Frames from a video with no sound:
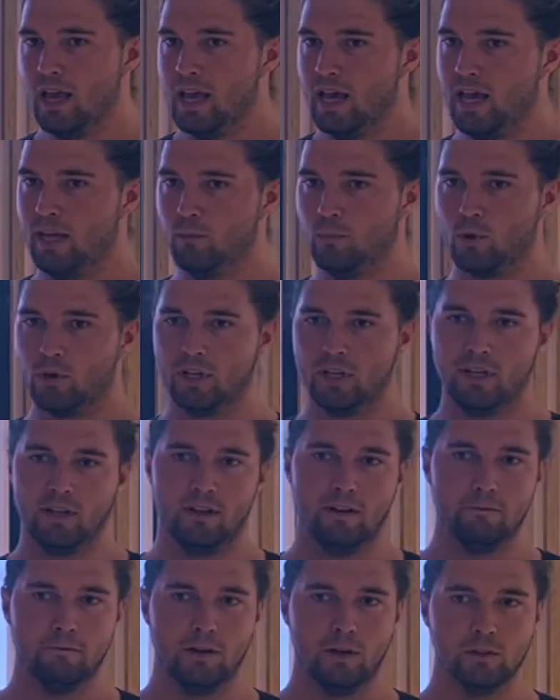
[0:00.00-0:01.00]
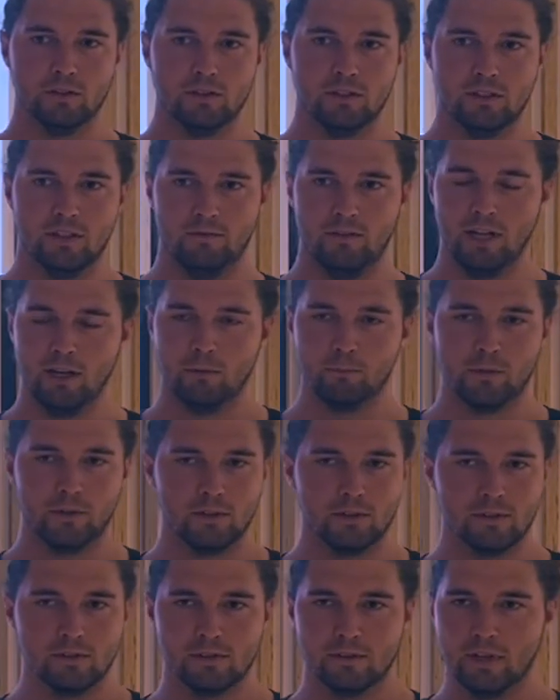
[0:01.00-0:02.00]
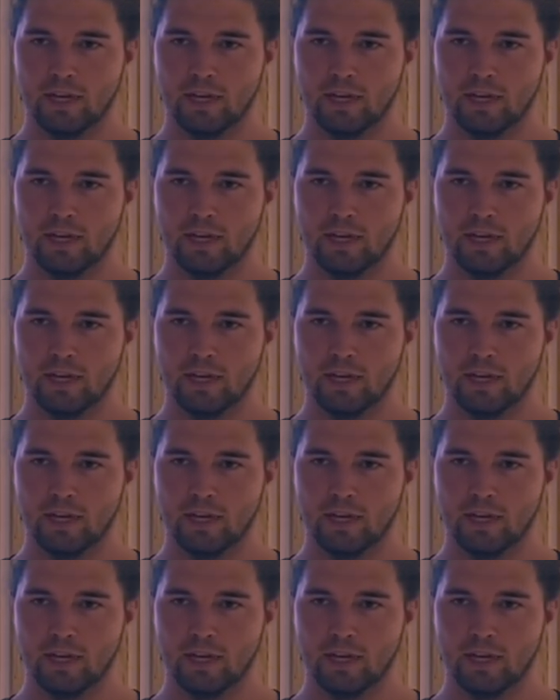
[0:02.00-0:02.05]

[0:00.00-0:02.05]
and more than 1,000 developers